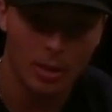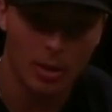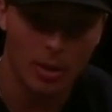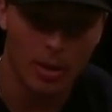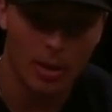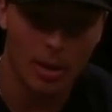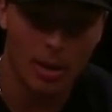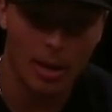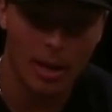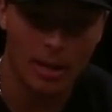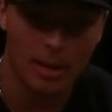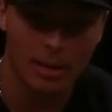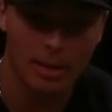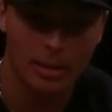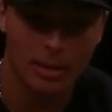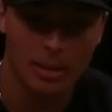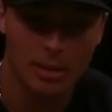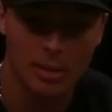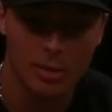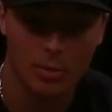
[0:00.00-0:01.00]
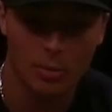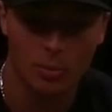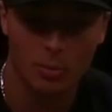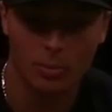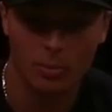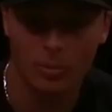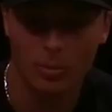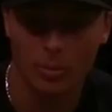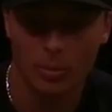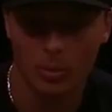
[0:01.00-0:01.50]
know, I think
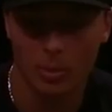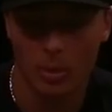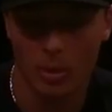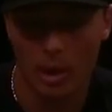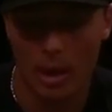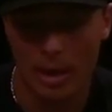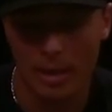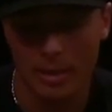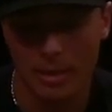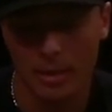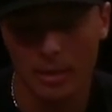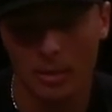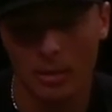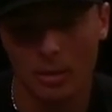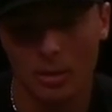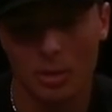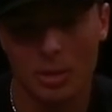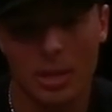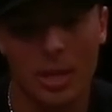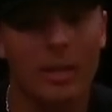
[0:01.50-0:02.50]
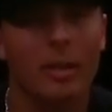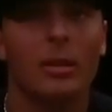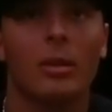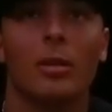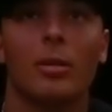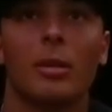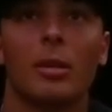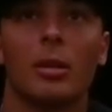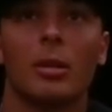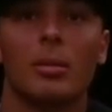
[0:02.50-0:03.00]
their second
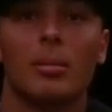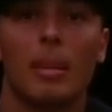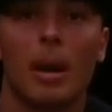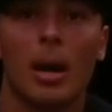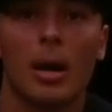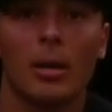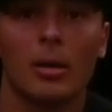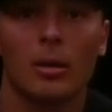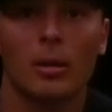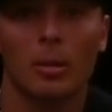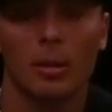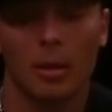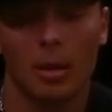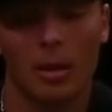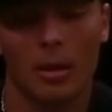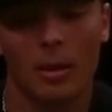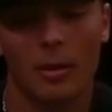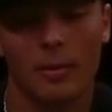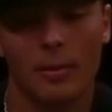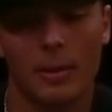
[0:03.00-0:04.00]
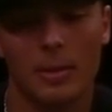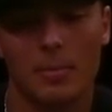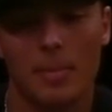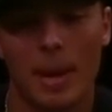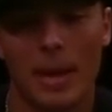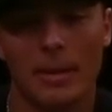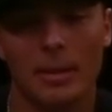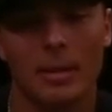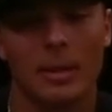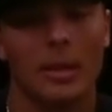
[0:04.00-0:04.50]
or third model of this
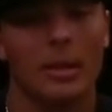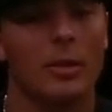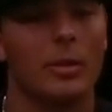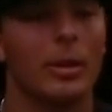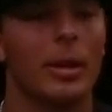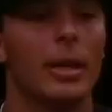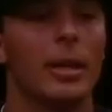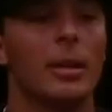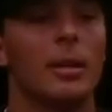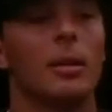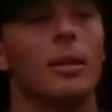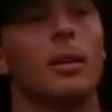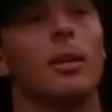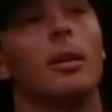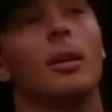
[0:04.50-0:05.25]
bat that they created.